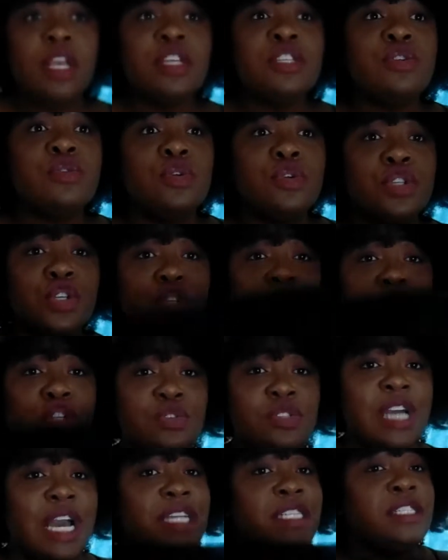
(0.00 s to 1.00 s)
So those are the
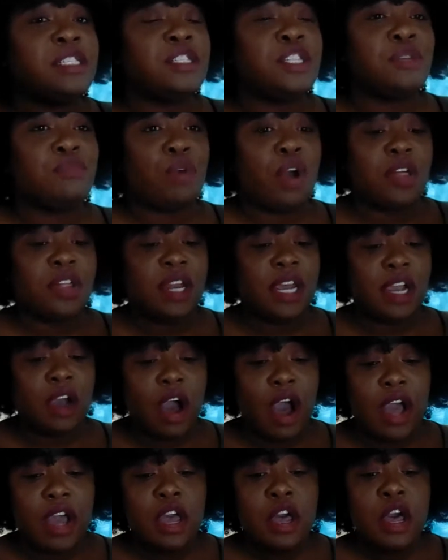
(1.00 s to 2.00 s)
two sizes in the bra that I
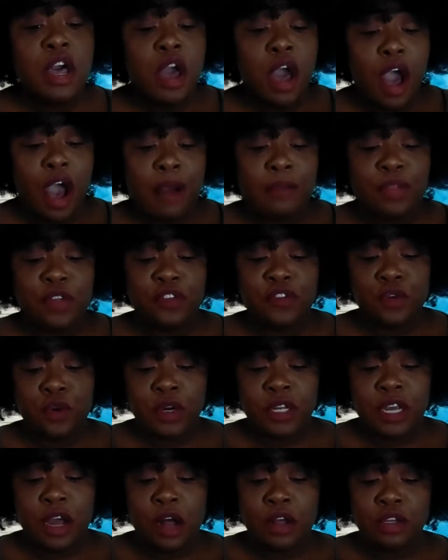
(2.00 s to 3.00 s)
got. The
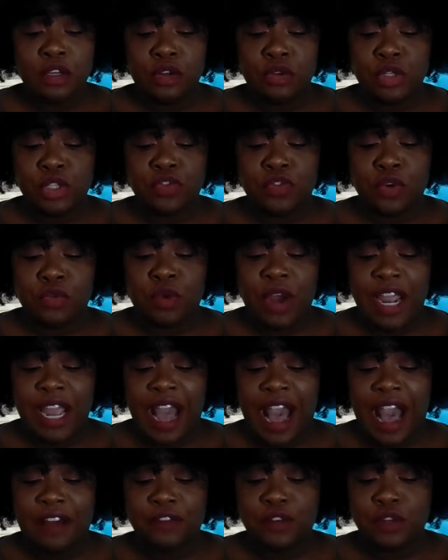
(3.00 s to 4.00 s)
40 I'll use for right
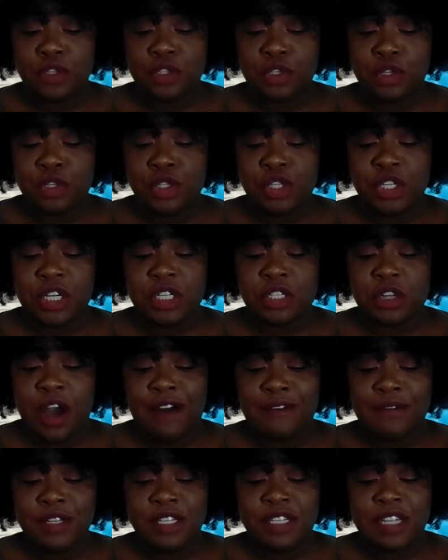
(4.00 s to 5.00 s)
after surgery, because
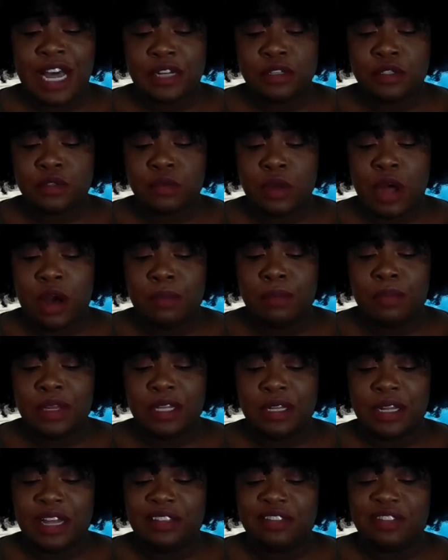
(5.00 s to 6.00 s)
obviously I'll
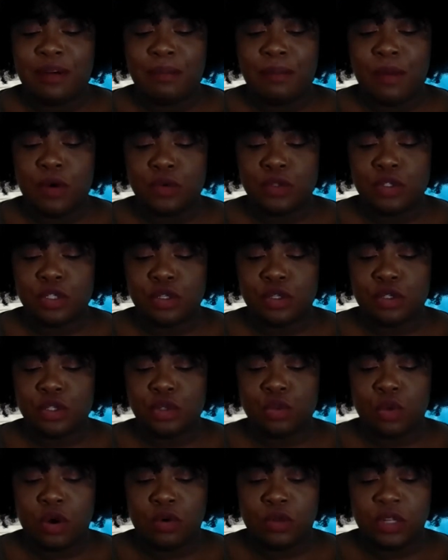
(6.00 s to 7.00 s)
be like the most
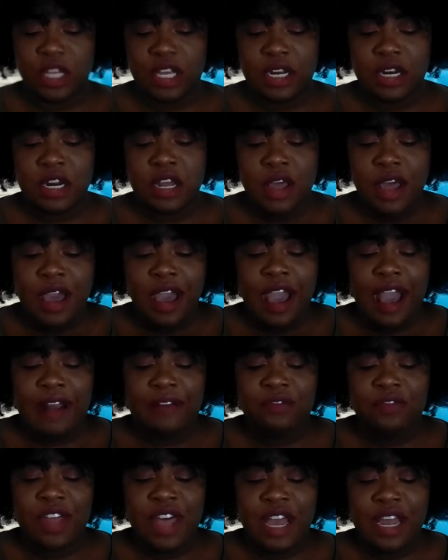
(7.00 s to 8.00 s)
swollen.
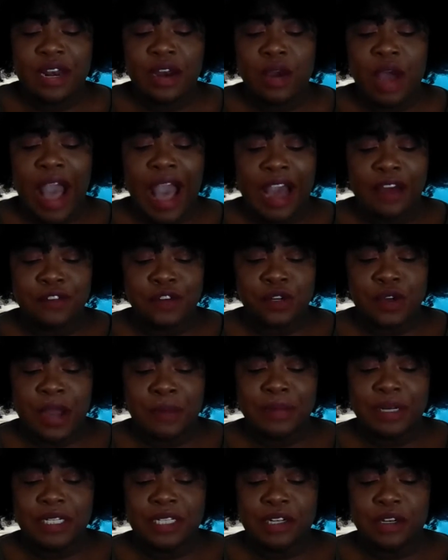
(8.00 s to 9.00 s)
And then after
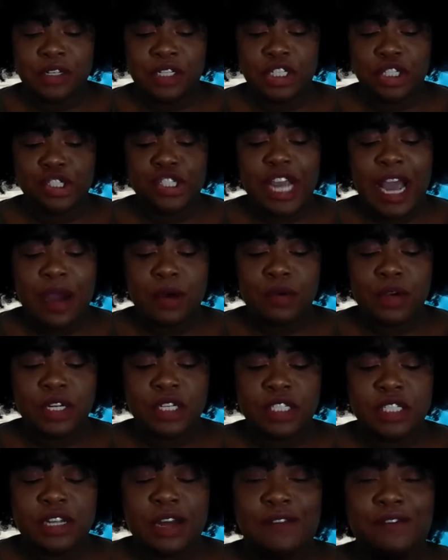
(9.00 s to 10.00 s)
I'm cleared to shower
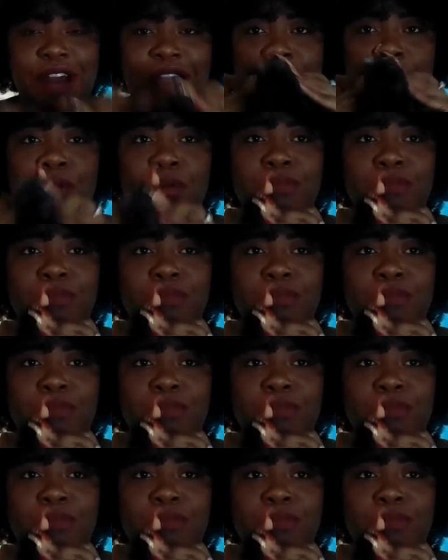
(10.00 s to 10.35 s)
and stuff, I